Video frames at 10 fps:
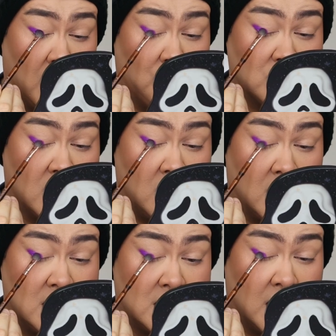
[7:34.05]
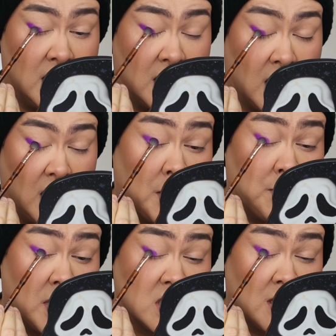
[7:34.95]
It was a nice sunny day, but
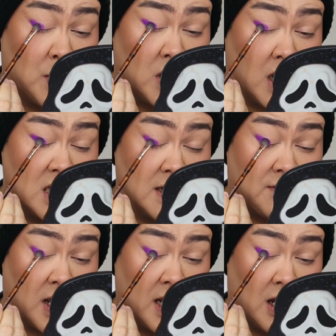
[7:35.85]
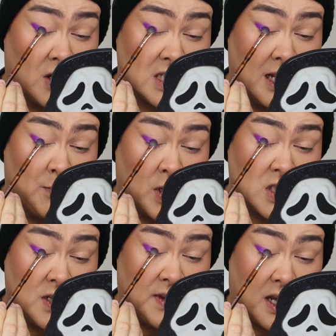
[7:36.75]
because I'm on night shift right now, I slept
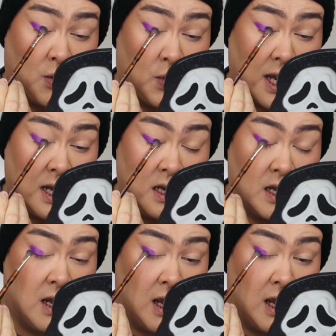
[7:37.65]
most of that away.